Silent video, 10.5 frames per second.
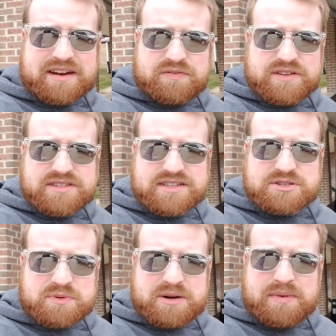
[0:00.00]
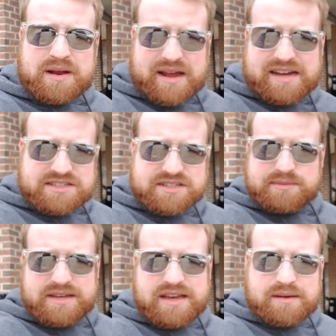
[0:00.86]
It feels like spring might actually
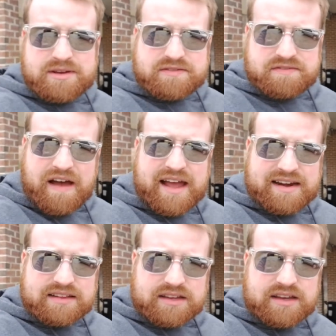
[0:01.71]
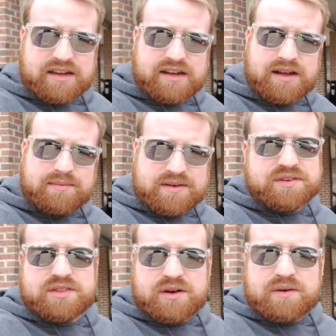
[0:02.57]
be coming finally, um,
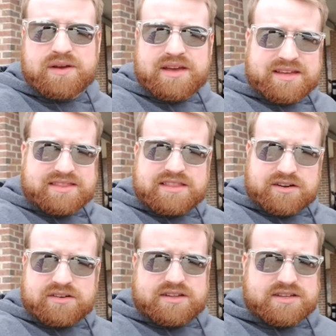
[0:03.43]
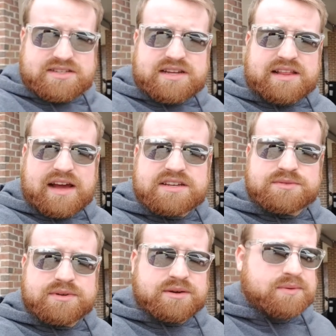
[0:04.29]
even though literally this day last
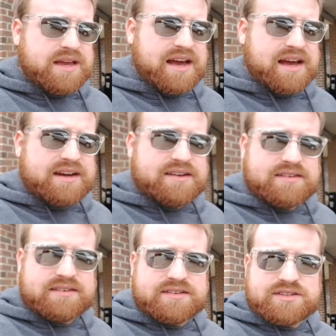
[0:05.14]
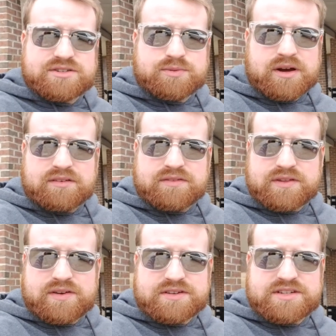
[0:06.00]
week we had 12 or
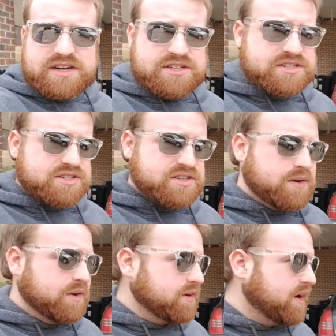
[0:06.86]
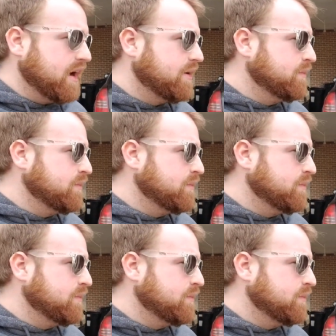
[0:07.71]
13 inches of snow on the ground.